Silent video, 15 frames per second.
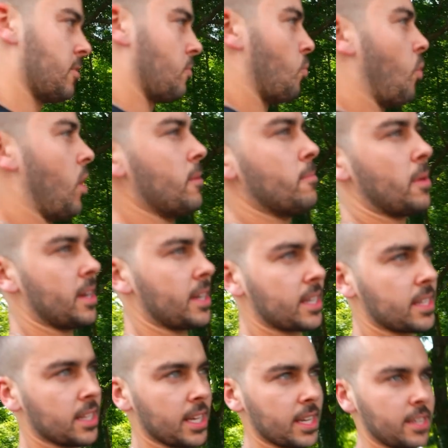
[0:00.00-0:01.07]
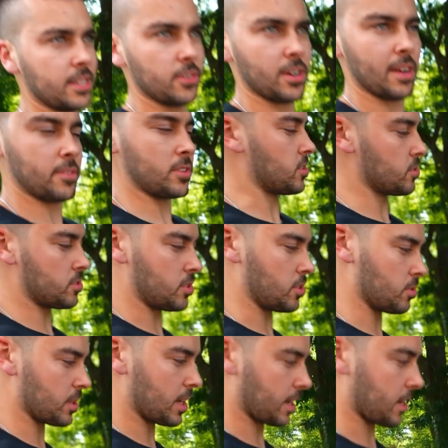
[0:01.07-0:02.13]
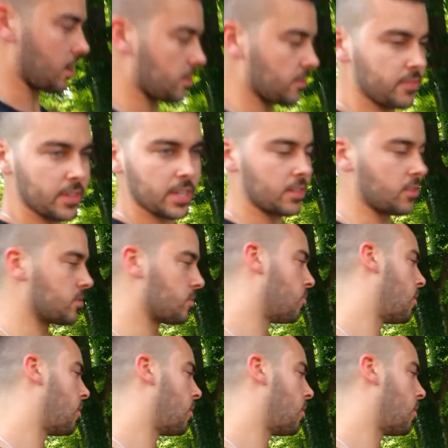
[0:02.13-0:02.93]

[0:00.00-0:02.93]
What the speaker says: One button click. You don't have to do 2 like other vehicles.